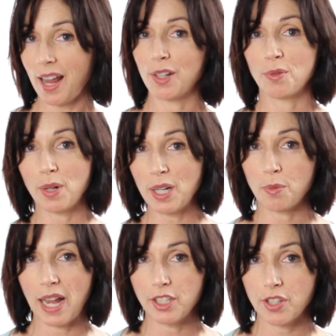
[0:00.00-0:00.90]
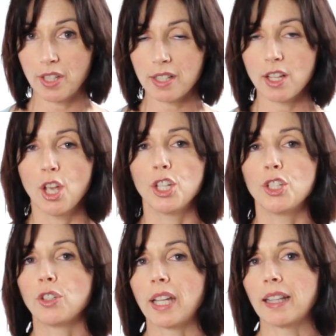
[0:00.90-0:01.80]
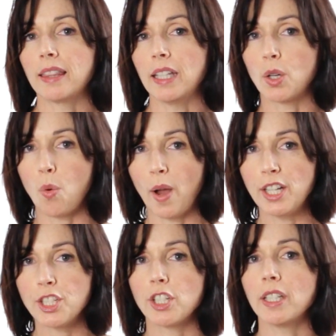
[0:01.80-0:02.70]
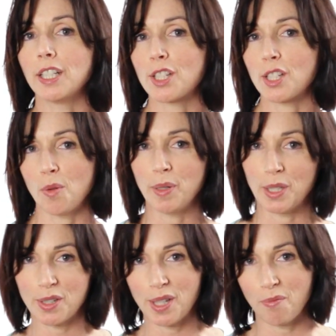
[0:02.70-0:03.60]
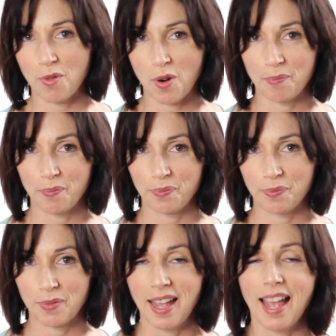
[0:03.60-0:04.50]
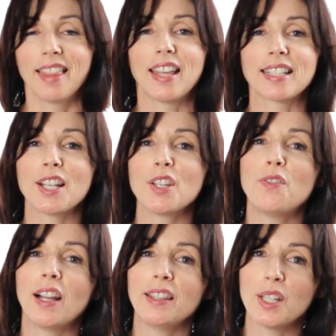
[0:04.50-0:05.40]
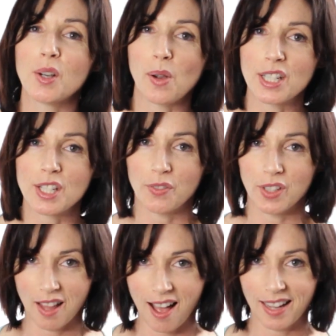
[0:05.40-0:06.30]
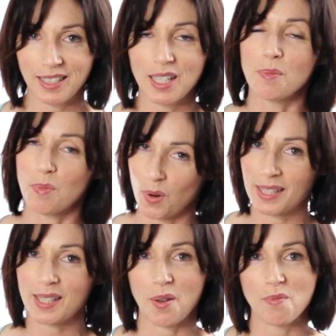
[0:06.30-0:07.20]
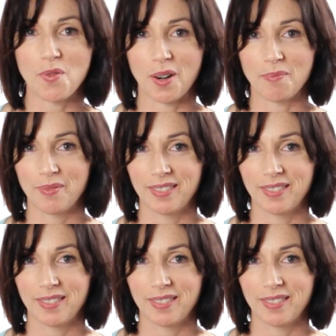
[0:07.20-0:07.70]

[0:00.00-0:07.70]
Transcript: and rearrange this, you'll get the equation in slope-intercept form. That's how you find the equation of a line in point-slope form.